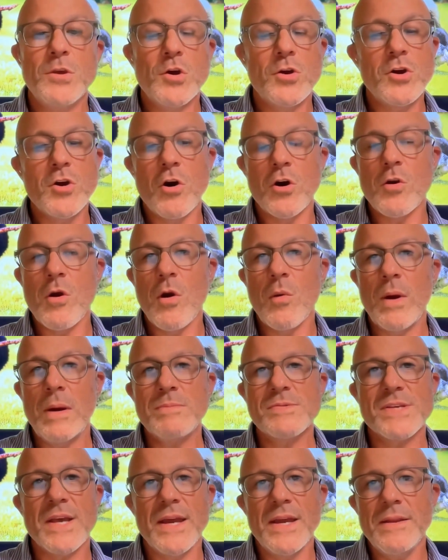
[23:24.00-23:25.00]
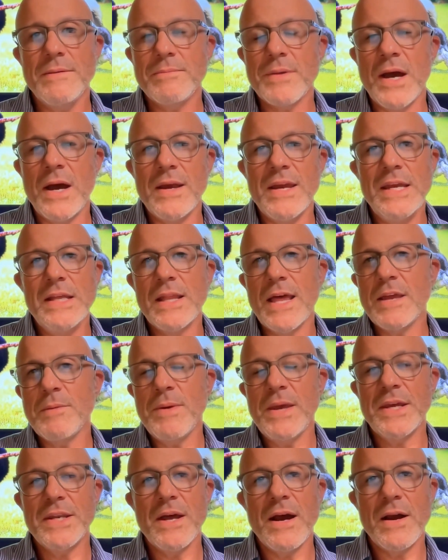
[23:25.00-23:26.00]
can go to our website,
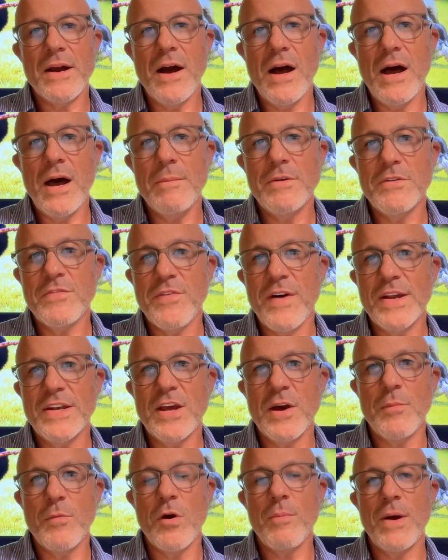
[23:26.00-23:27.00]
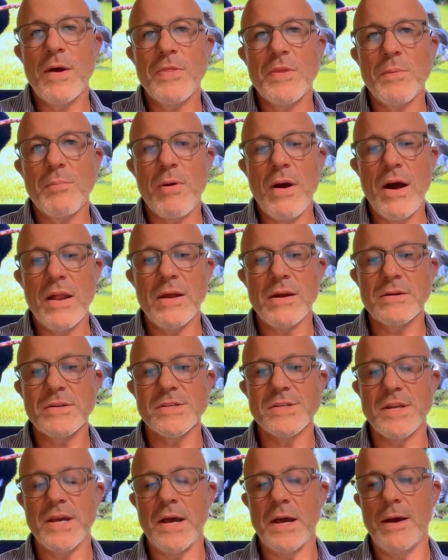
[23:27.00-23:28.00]
eatlikemia.com, and find out more about the products.
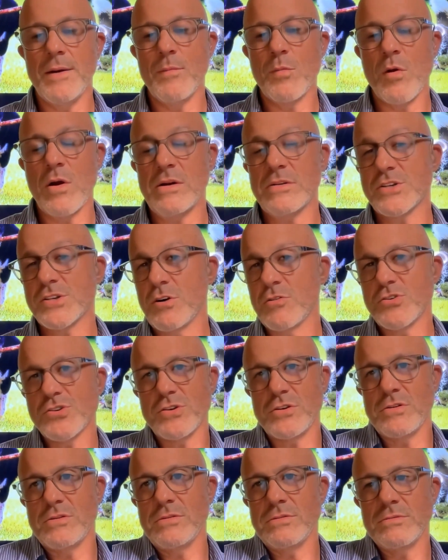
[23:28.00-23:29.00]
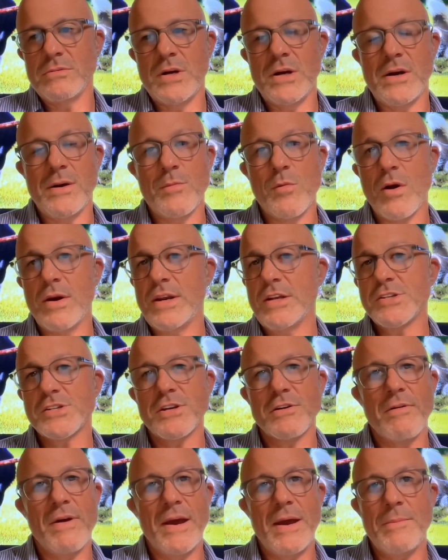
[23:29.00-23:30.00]
We're on social. We're on
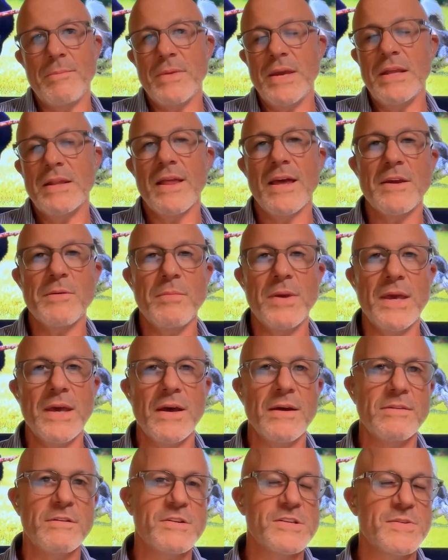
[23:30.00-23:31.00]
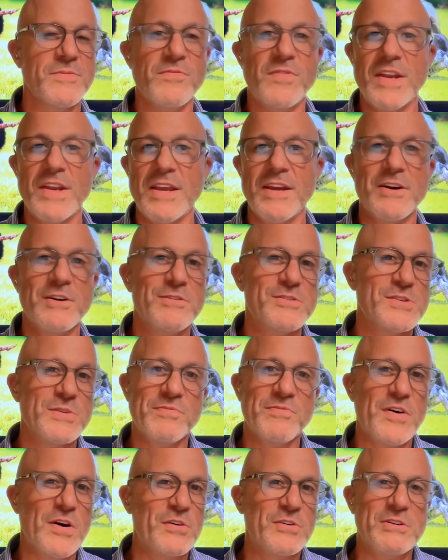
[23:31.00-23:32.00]
Instagram, Eat Like Mia. There's some videos and
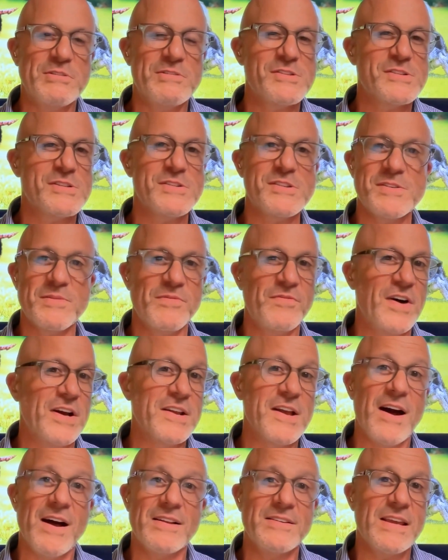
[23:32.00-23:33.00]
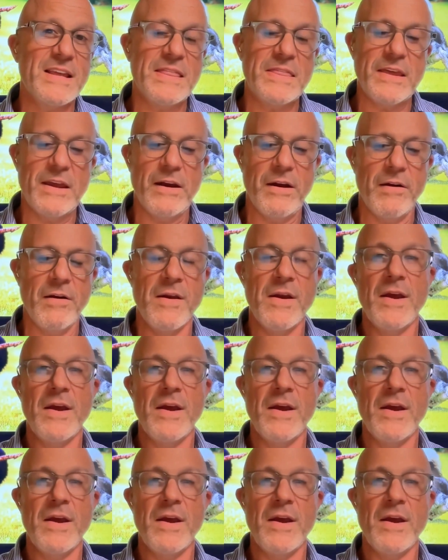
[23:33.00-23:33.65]
photos and some fun content there.